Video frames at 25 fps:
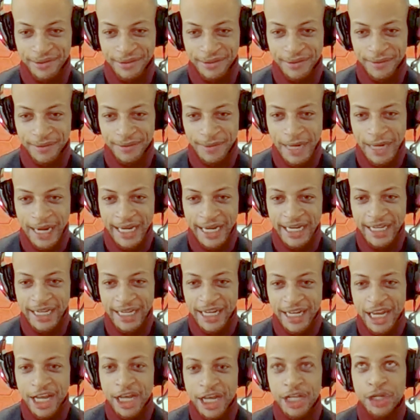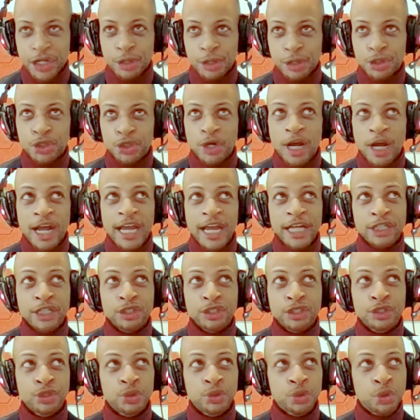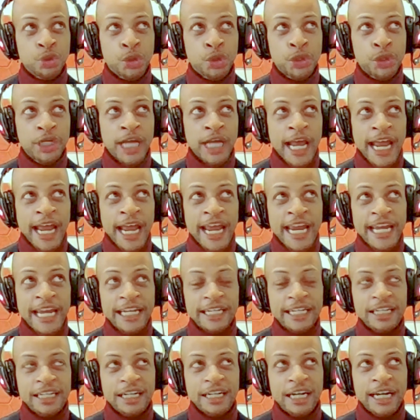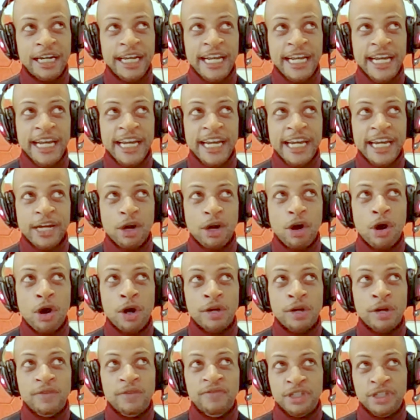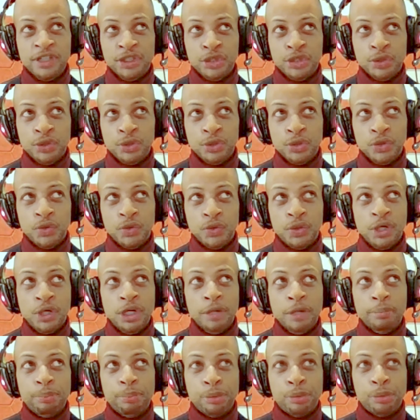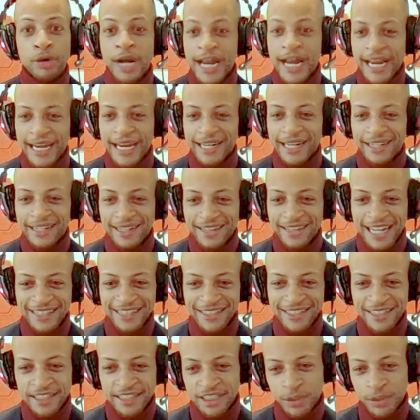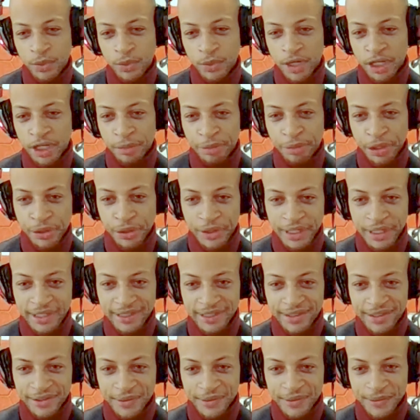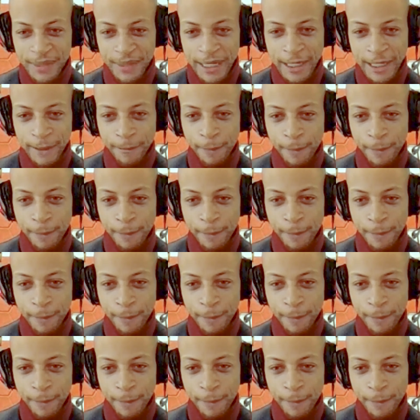right? You're trying to create a artificial brain. That's essentially what a computer is, right?